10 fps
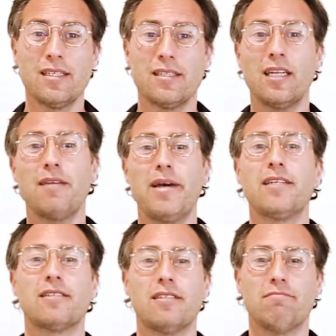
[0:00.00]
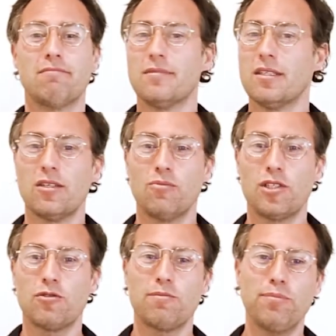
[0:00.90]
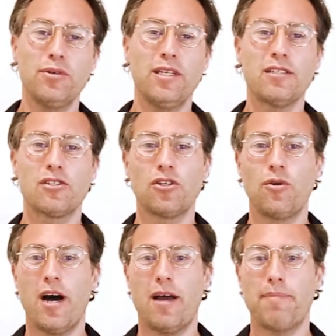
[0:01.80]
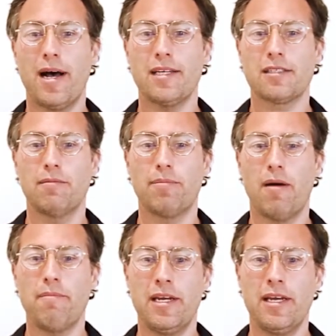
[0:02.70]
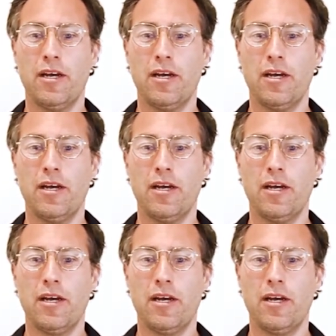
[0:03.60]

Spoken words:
Telemedicine, which was put in the too hard basket by many